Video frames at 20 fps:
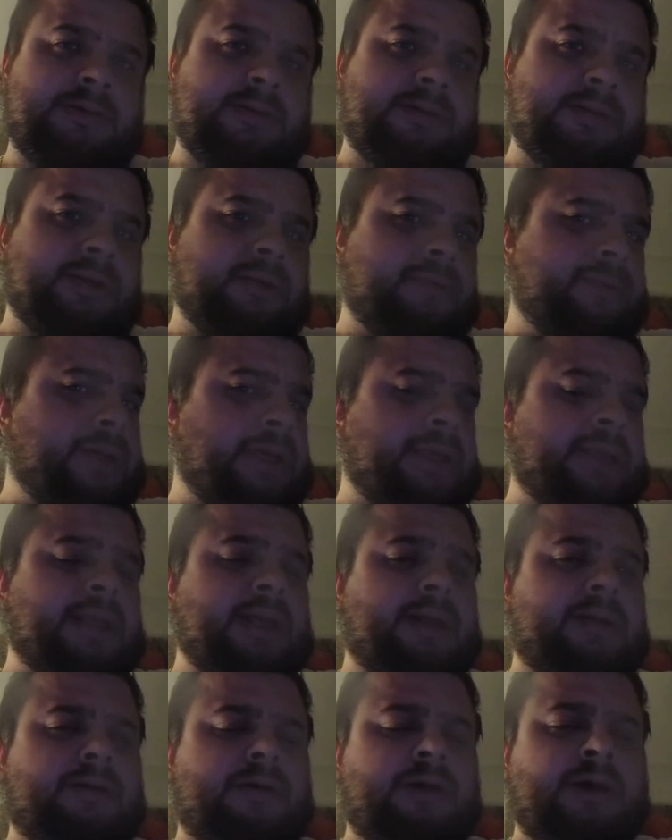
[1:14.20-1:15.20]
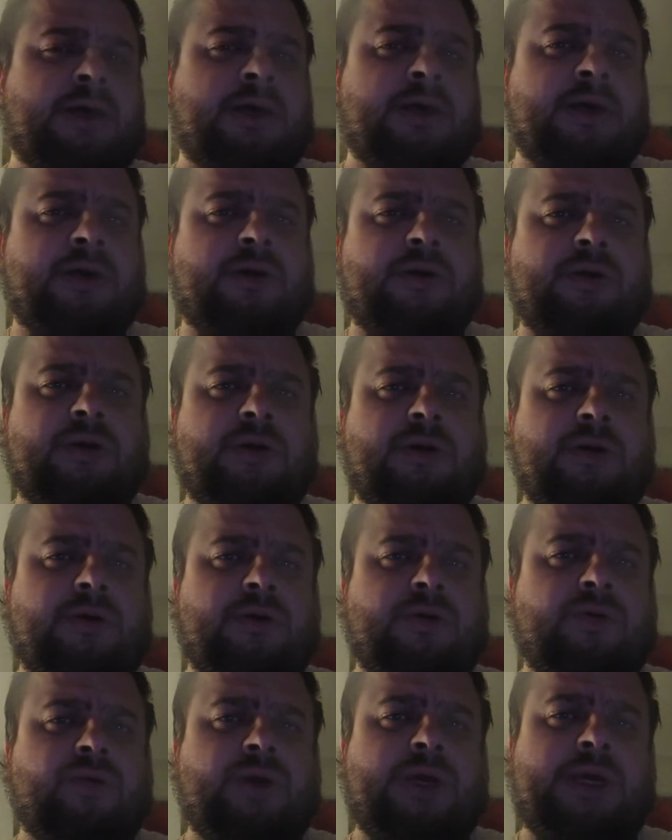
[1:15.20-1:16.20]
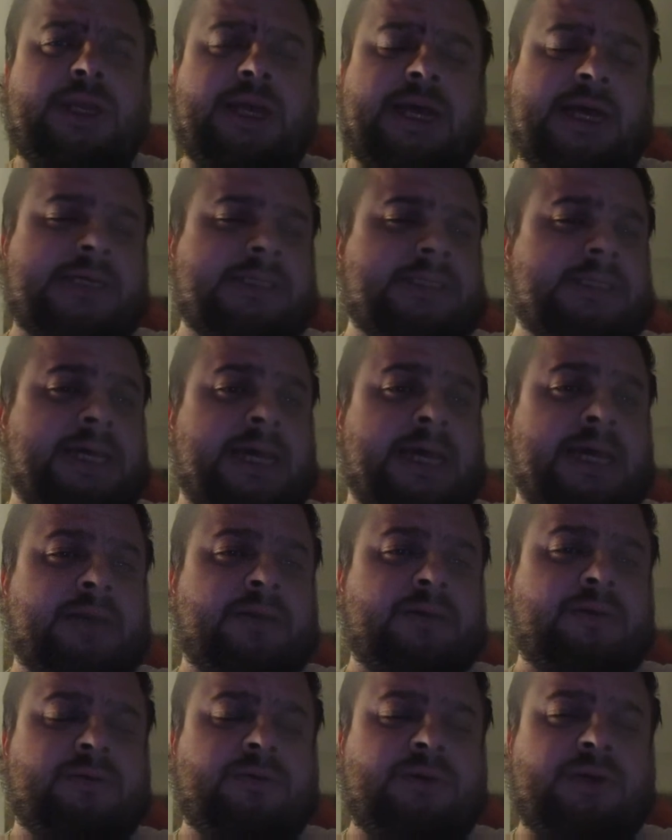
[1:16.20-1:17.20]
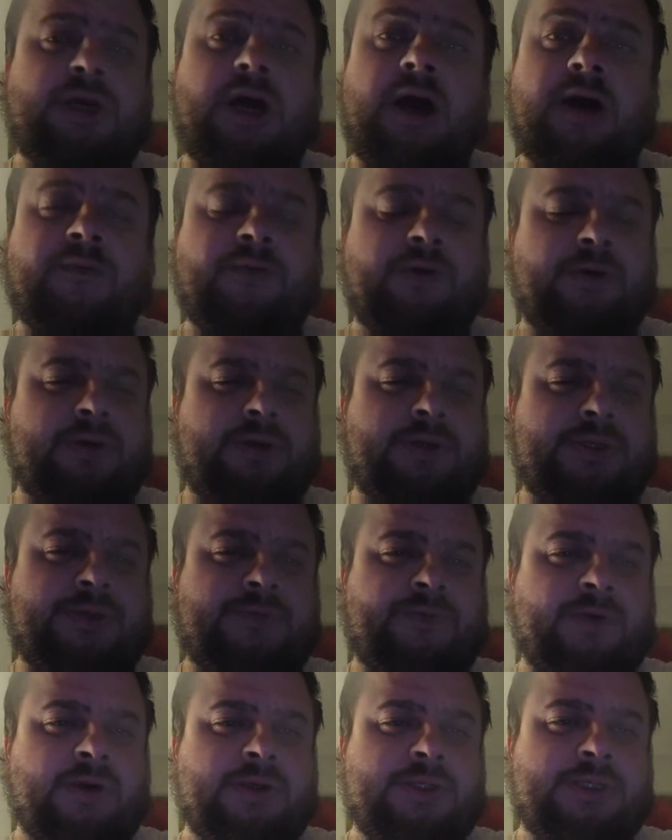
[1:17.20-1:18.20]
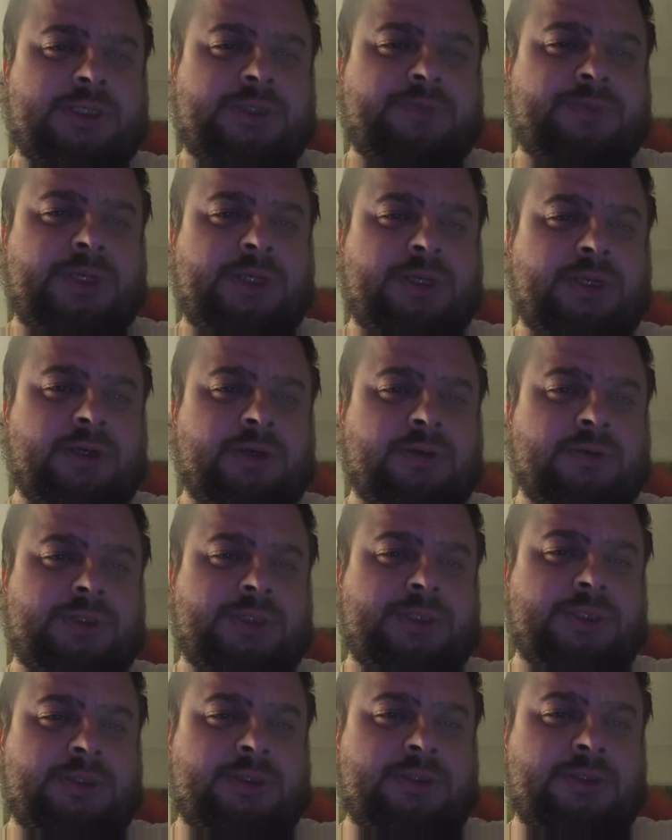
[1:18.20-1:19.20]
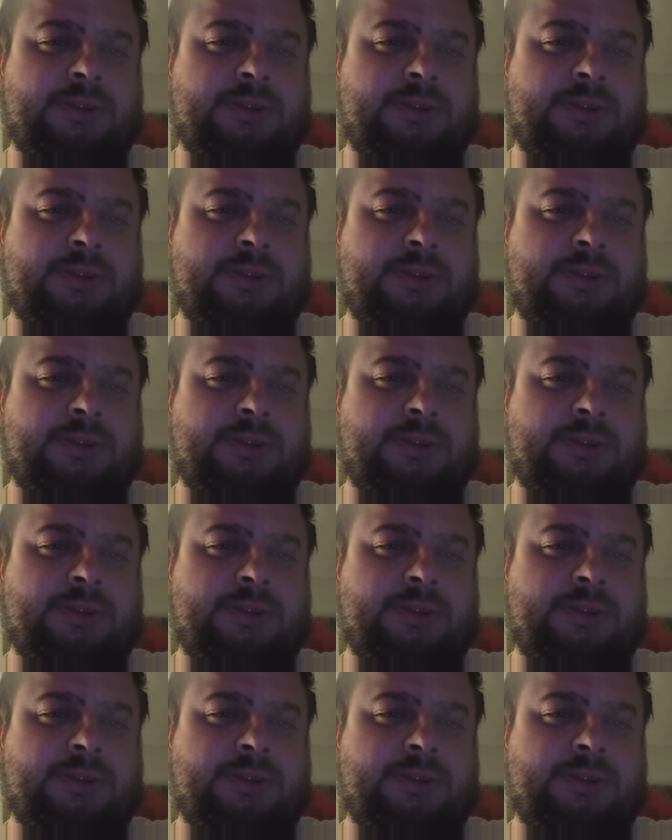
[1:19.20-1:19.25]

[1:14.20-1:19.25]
you know, I think Queen has that covered as far as the speed goes.